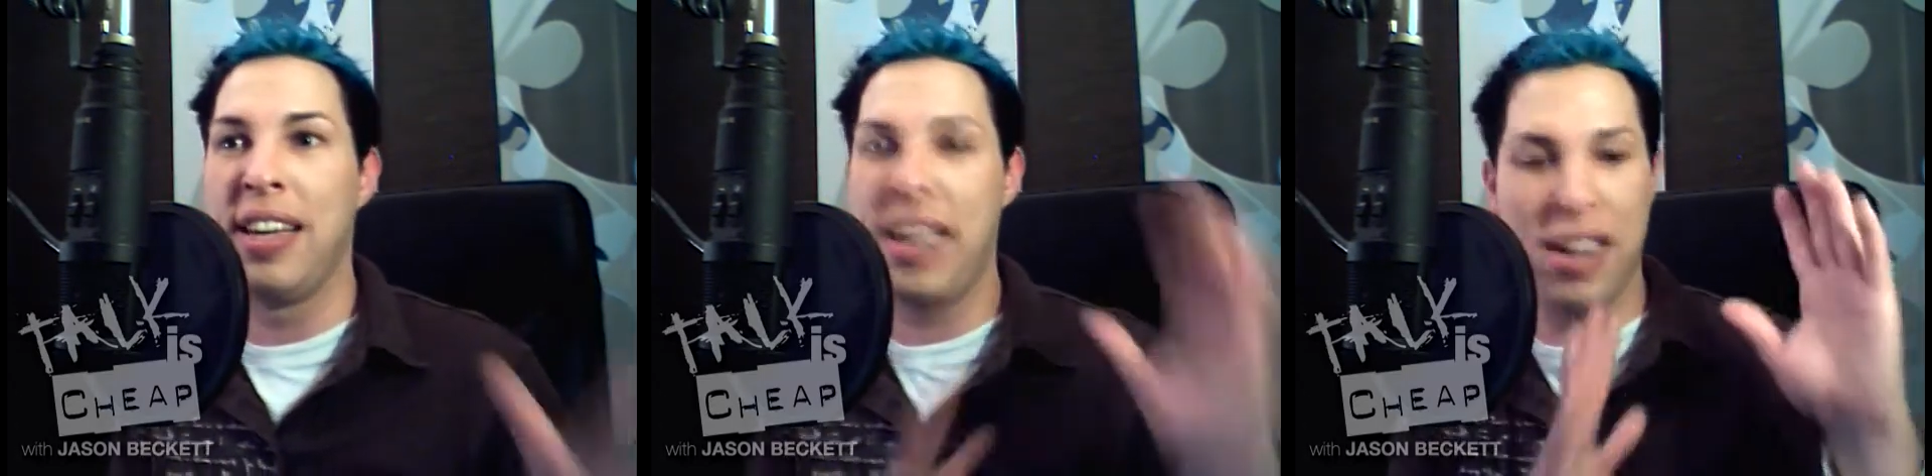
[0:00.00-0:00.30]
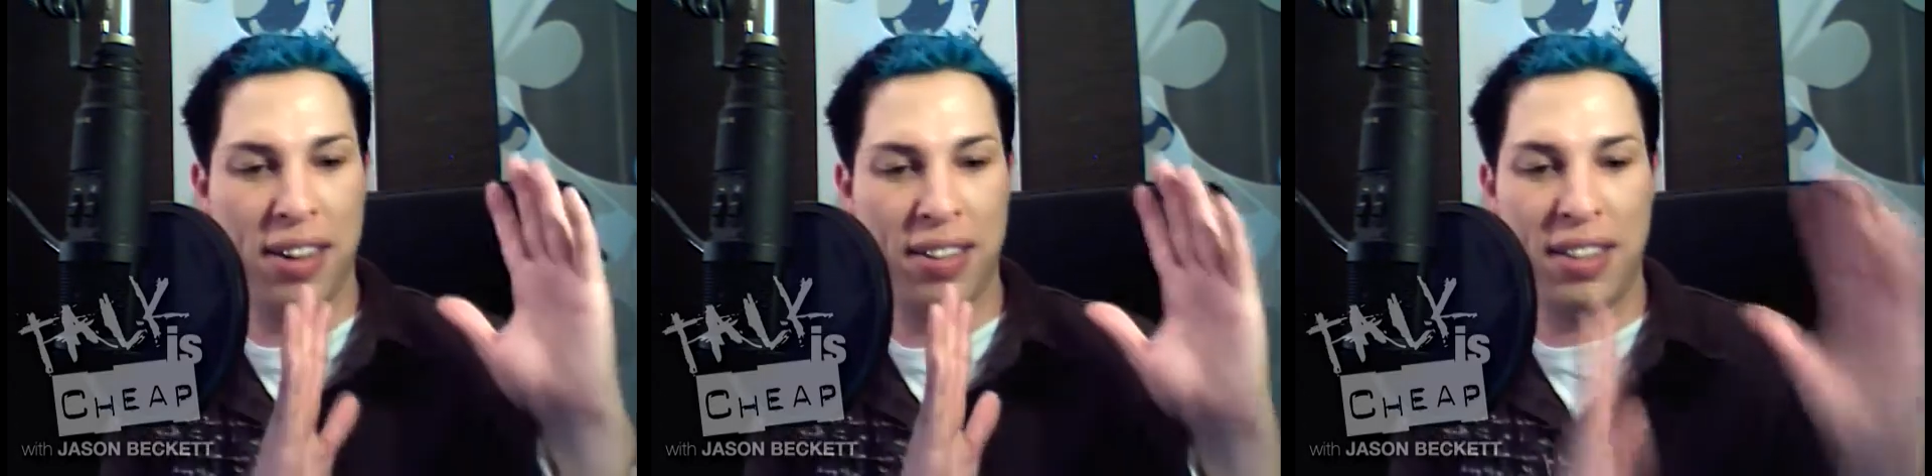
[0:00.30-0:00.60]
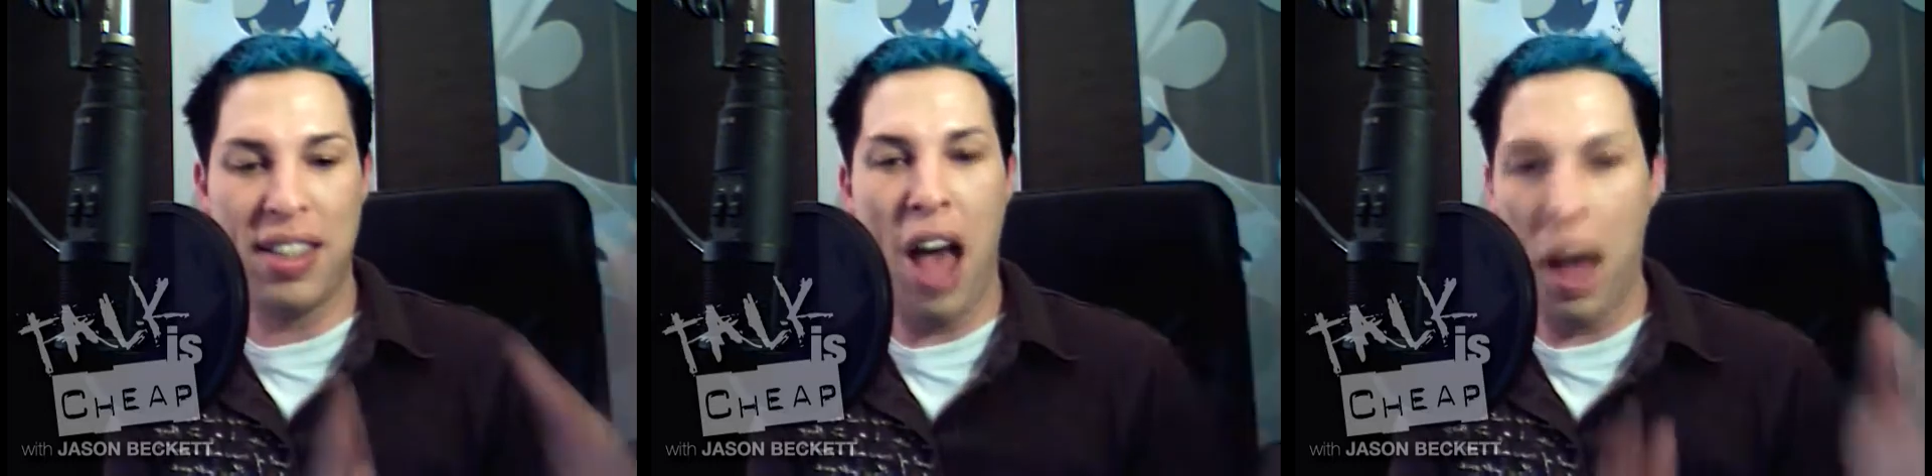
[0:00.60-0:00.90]
He is
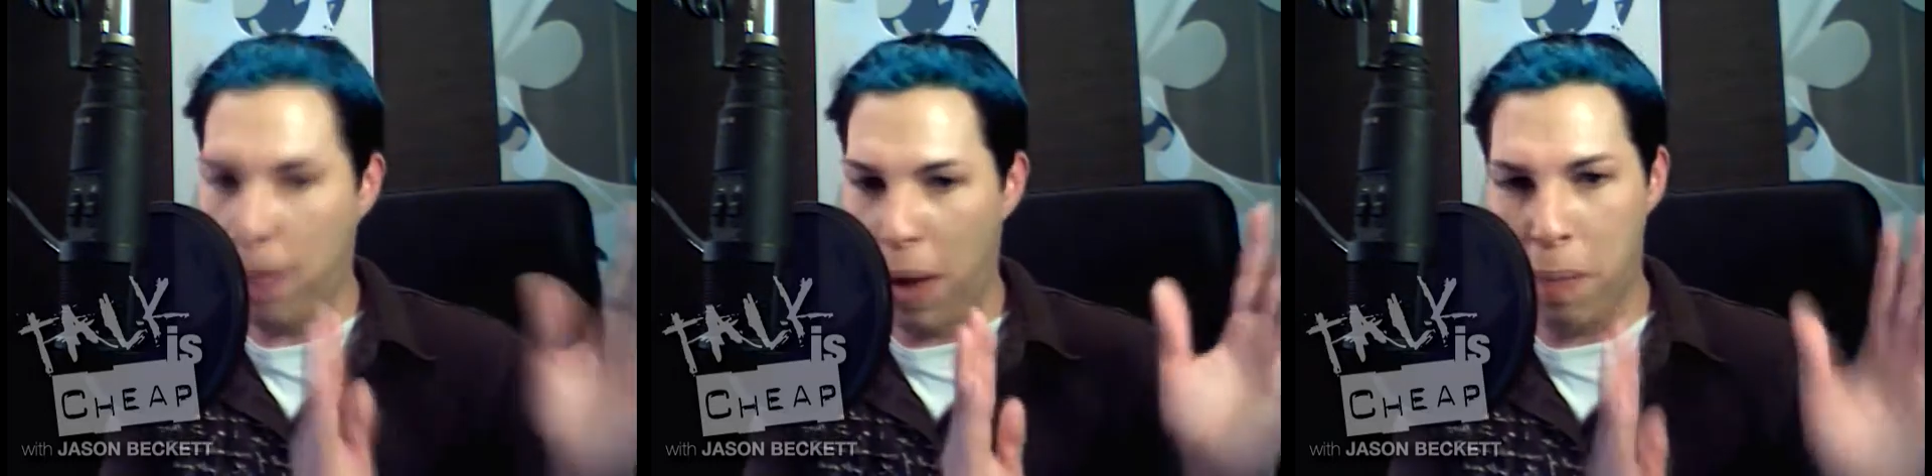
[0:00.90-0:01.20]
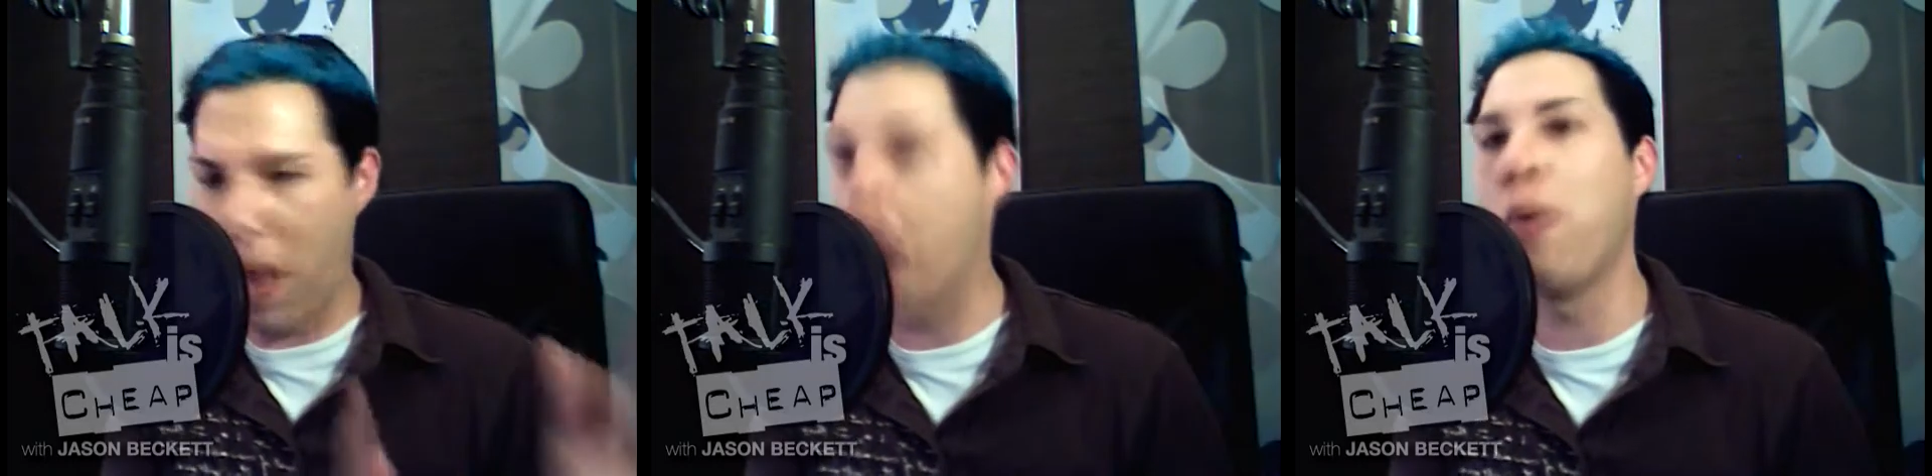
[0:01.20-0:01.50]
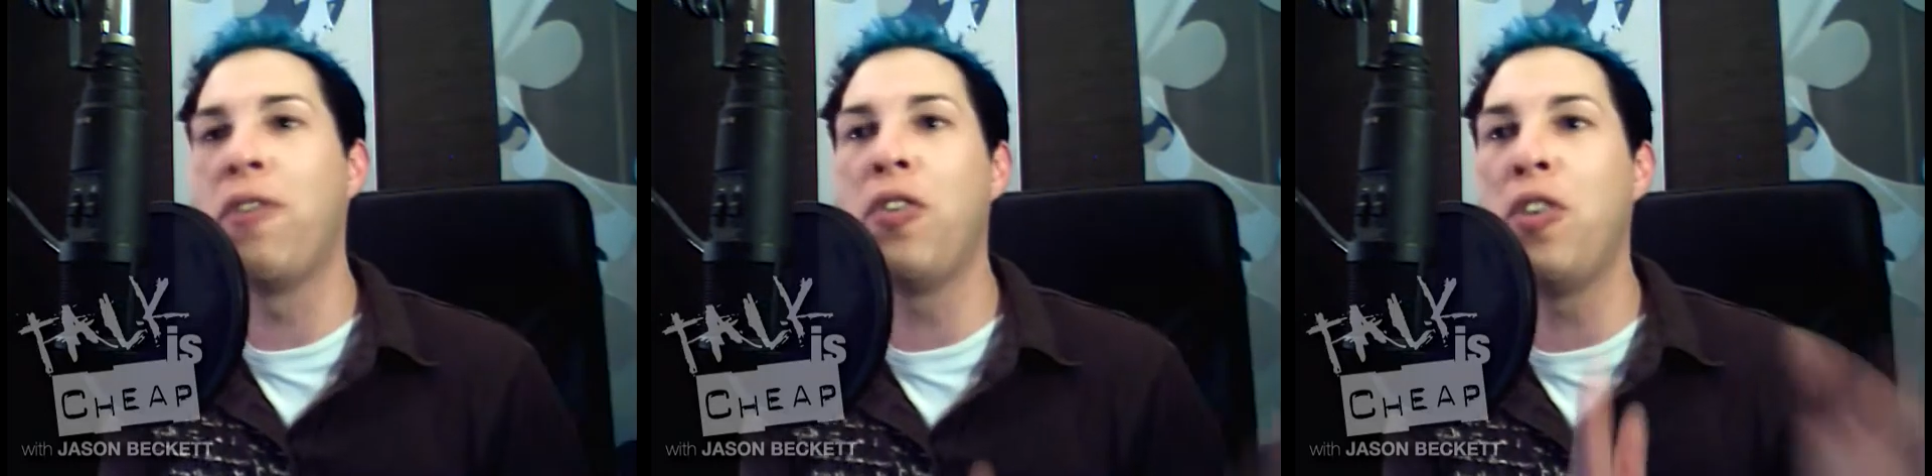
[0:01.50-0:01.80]
a
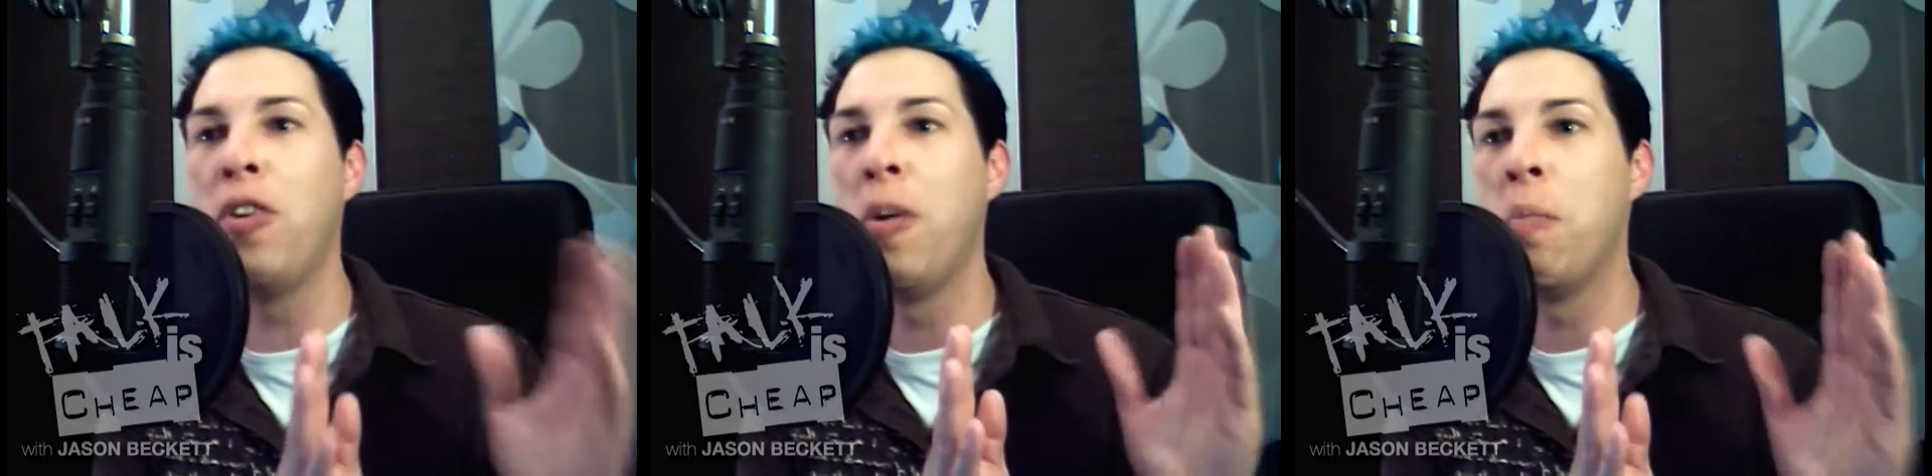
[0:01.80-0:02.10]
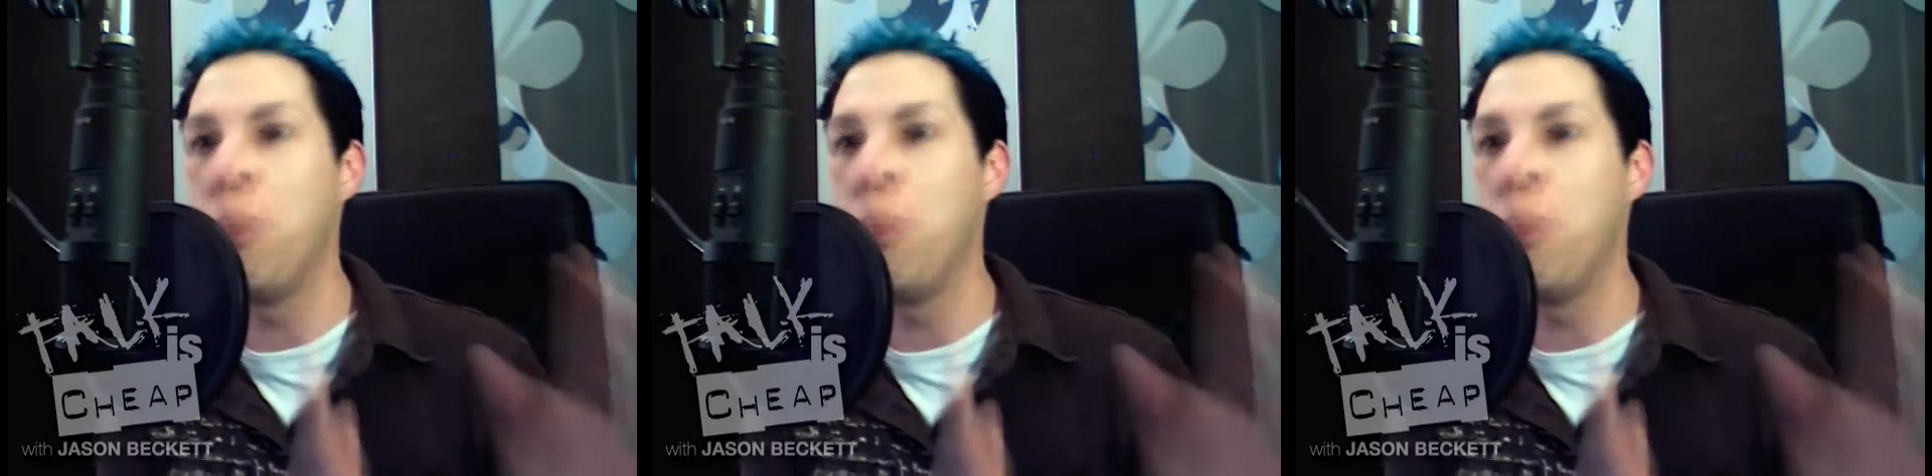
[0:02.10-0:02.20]
powerful,